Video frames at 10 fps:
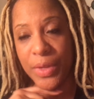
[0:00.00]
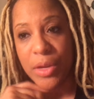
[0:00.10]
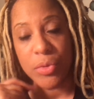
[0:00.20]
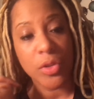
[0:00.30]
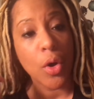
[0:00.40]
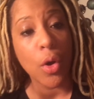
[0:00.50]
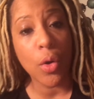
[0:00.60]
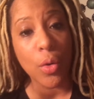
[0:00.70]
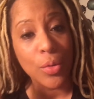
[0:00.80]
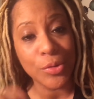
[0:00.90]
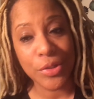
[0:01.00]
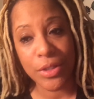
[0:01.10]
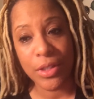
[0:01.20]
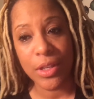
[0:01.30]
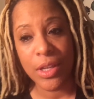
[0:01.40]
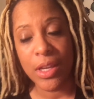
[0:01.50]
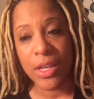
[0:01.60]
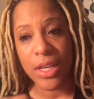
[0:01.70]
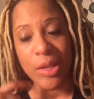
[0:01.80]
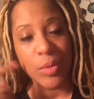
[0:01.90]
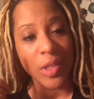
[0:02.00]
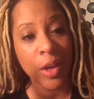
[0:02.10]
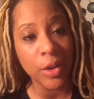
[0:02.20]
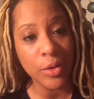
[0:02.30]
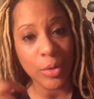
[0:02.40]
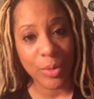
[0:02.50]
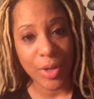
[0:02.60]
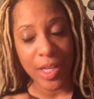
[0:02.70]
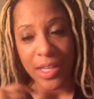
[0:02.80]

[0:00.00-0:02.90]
He was cold. He was hungry.